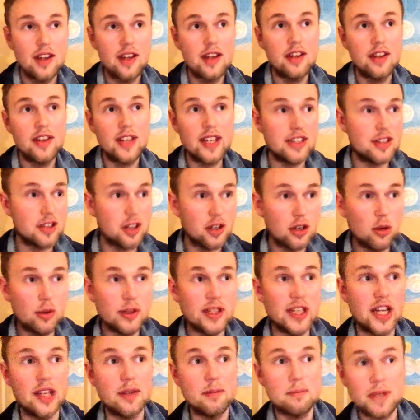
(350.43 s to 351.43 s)
They know when
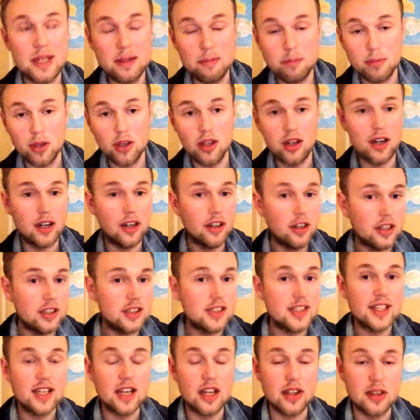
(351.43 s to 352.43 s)
other people are
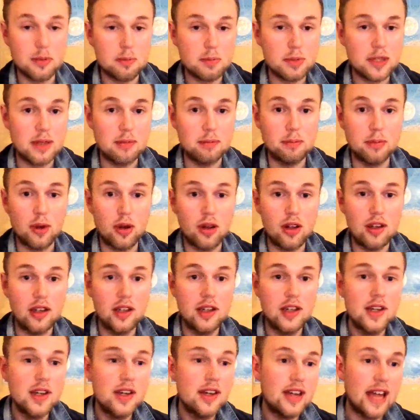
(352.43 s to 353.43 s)
hurting other people,
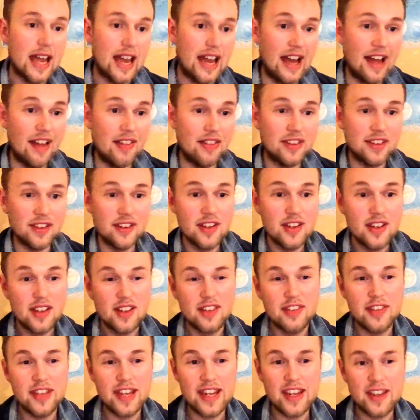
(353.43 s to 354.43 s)
and
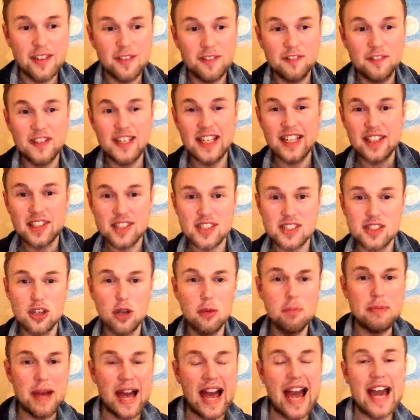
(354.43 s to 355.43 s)
they can feel so
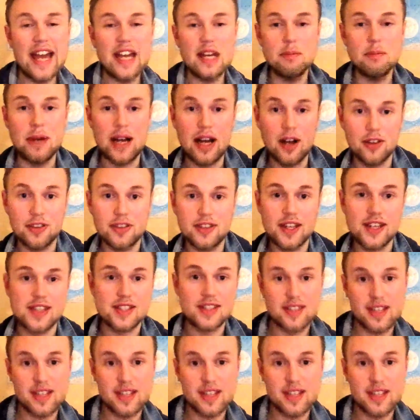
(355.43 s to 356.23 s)
bad about this.